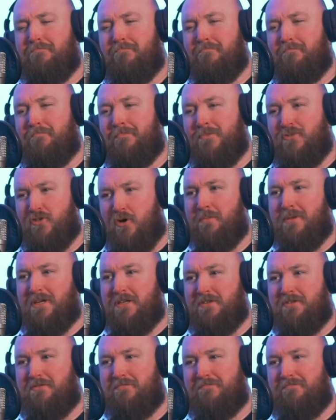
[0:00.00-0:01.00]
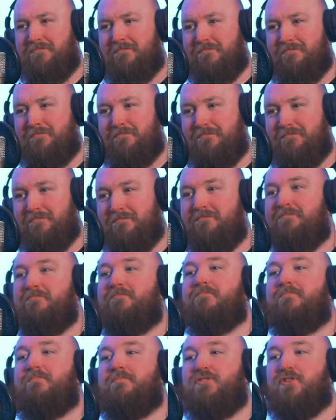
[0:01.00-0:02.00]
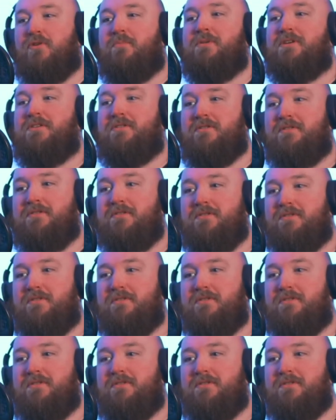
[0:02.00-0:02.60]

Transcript: we decided Zombies. to record it for a change. Zombies